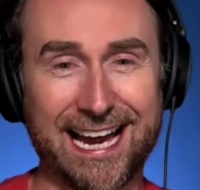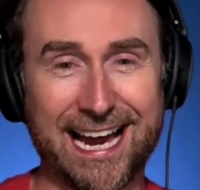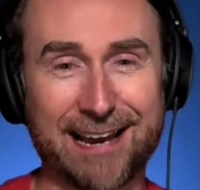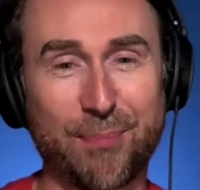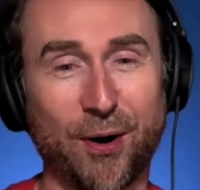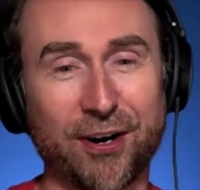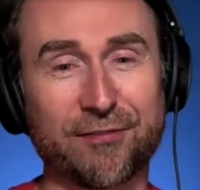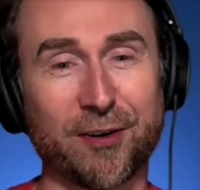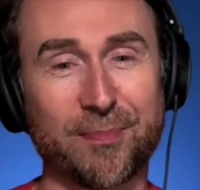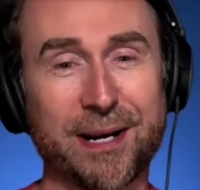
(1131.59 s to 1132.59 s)
And part of
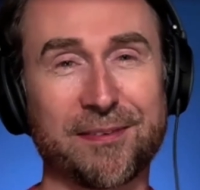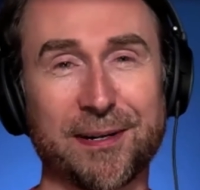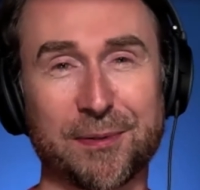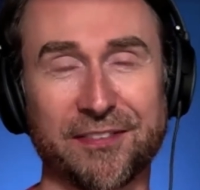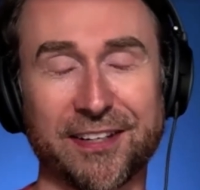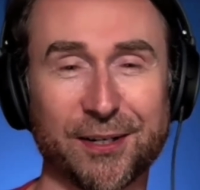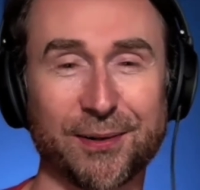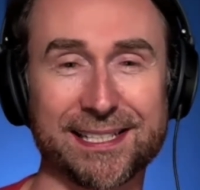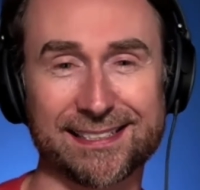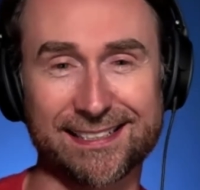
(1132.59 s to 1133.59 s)
what minimum viable video
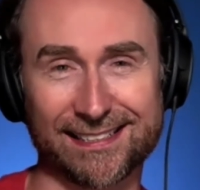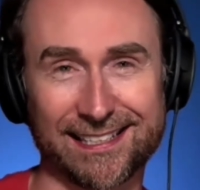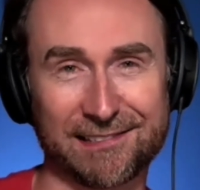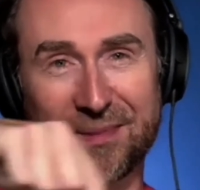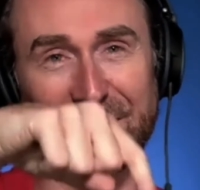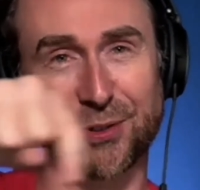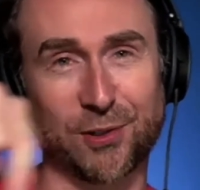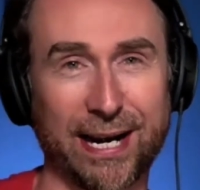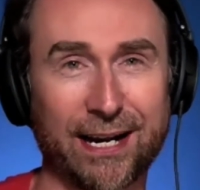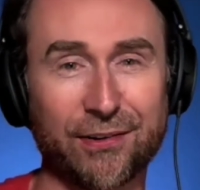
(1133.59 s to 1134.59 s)
is this middle
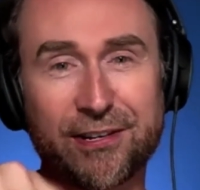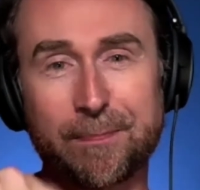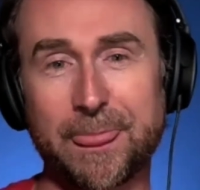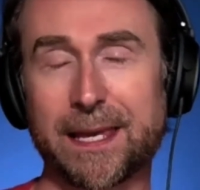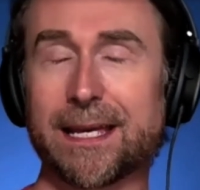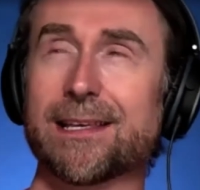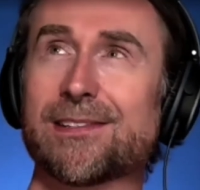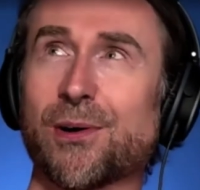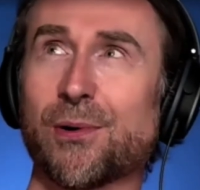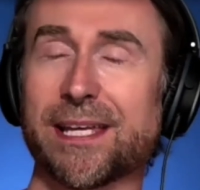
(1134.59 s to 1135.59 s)
ground,
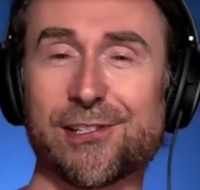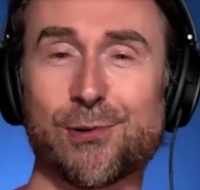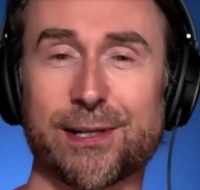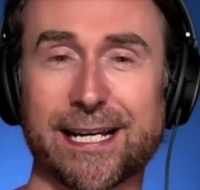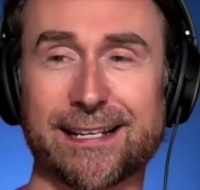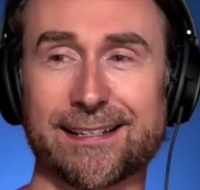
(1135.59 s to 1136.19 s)
so that you can